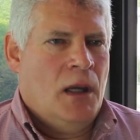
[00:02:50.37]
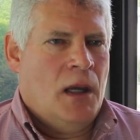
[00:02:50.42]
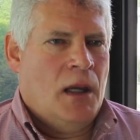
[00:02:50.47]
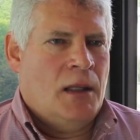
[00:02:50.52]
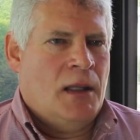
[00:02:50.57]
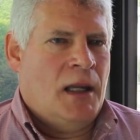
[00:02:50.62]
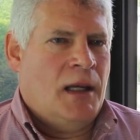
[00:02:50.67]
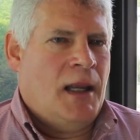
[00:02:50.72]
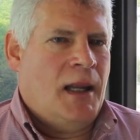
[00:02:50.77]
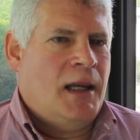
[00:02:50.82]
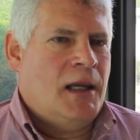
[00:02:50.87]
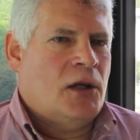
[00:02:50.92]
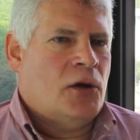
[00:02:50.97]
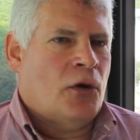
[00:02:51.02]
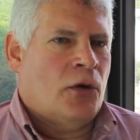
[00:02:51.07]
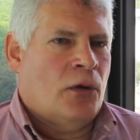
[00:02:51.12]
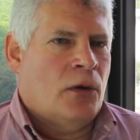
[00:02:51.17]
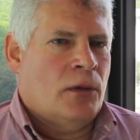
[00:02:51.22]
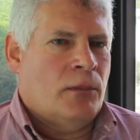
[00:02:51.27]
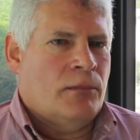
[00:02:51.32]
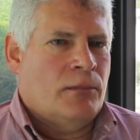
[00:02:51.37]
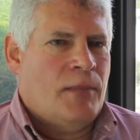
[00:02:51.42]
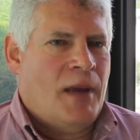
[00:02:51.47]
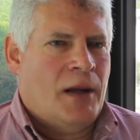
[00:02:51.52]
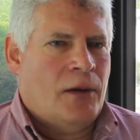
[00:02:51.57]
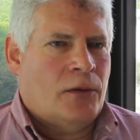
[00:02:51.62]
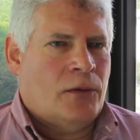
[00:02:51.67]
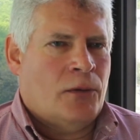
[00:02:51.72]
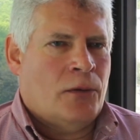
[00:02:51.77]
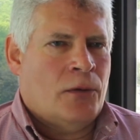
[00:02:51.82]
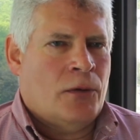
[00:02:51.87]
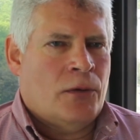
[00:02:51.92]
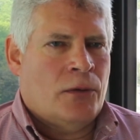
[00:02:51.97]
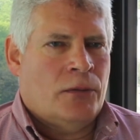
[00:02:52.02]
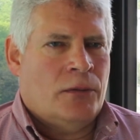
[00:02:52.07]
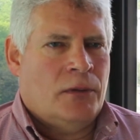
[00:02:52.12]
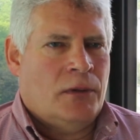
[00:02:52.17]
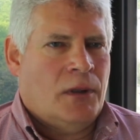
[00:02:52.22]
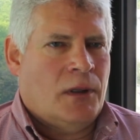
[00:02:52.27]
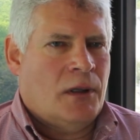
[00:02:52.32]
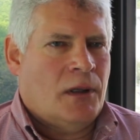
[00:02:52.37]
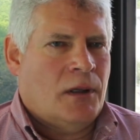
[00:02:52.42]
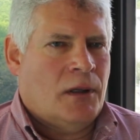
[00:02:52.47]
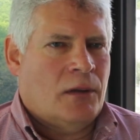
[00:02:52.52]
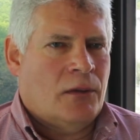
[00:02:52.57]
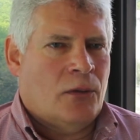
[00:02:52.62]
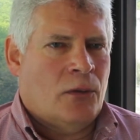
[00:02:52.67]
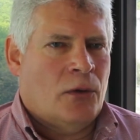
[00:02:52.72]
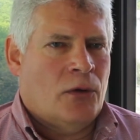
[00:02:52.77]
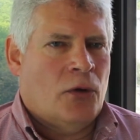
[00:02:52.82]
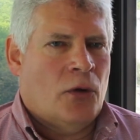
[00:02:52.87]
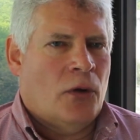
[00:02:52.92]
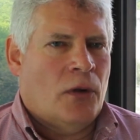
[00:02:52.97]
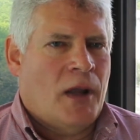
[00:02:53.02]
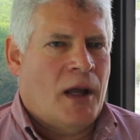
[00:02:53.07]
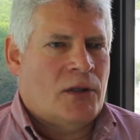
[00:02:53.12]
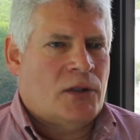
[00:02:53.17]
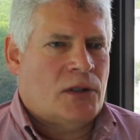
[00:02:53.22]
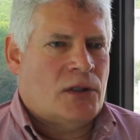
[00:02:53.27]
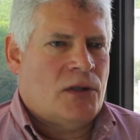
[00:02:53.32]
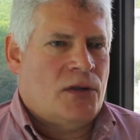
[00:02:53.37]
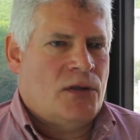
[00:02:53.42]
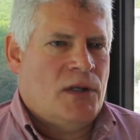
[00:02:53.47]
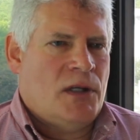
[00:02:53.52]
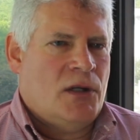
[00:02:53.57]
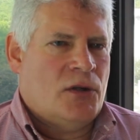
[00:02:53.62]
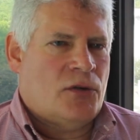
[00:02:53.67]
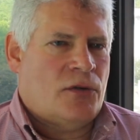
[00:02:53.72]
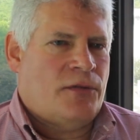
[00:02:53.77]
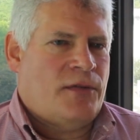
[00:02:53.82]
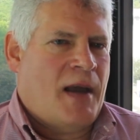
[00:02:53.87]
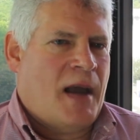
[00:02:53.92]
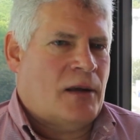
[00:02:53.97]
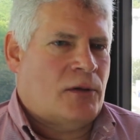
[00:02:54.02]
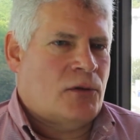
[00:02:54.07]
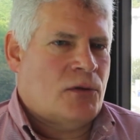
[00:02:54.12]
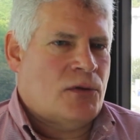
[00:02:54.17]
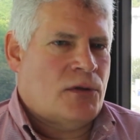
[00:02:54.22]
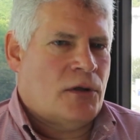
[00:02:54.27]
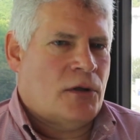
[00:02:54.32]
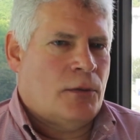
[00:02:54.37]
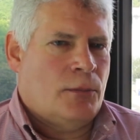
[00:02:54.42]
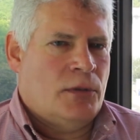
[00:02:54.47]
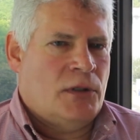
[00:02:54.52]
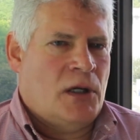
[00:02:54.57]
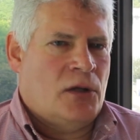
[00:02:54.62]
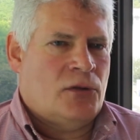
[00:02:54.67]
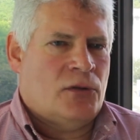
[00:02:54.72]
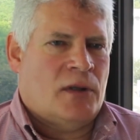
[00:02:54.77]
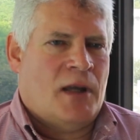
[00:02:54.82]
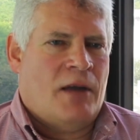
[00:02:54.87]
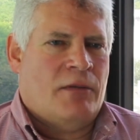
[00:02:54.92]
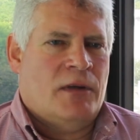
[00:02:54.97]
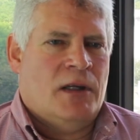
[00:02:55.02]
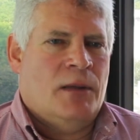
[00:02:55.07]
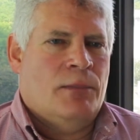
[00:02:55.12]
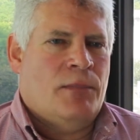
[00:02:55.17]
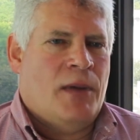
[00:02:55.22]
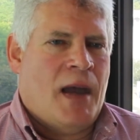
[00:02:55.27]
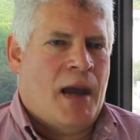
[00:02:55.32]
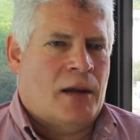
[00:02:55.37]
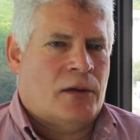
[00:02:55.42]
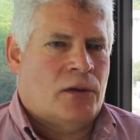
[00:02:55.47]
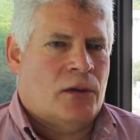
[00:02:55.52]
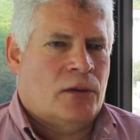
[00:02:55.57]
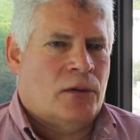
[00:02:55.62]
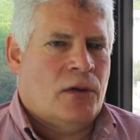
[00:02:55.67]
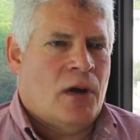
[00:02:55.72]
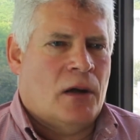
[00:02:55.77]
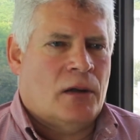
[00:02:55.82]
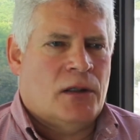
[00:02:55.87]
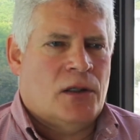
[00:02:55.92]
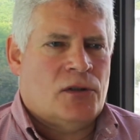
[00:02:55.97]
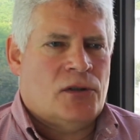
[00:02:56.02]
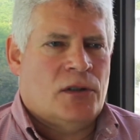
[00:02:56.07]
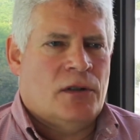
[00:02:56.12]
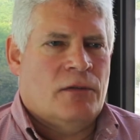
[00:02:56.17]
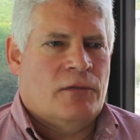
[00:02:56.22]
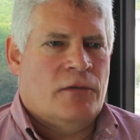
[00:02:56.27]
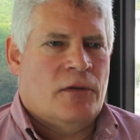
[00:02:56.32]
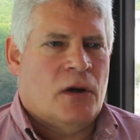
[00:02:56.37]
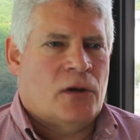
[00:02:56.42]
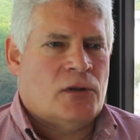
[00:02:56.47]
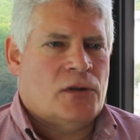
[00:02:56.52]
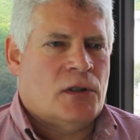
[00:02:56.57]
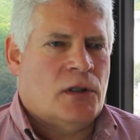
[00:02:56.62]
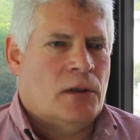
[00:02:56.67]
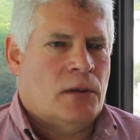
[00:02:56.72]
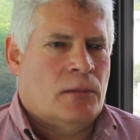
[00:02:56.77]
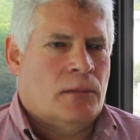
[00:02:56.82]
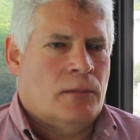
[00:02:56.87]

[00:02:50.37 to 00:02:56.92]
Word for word: and then any current medical uh, or neurologic disease or factors that could potentially have an impact on cognition and functioning.